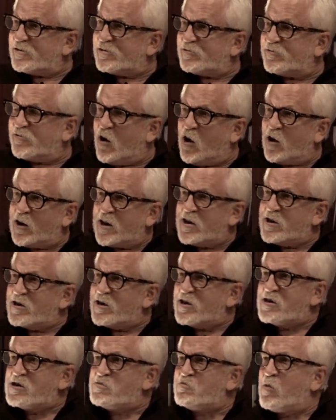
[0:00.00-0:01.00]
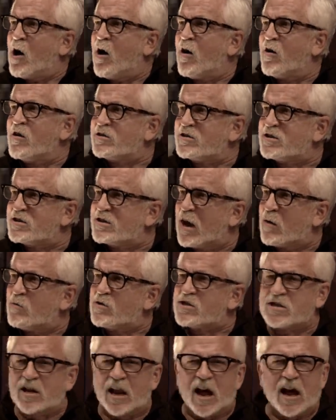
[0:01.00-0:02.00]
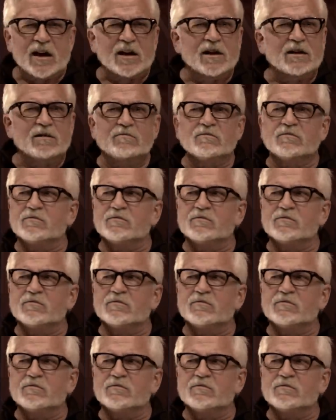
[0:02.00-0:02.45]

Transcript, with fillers: falling into these parts that was like,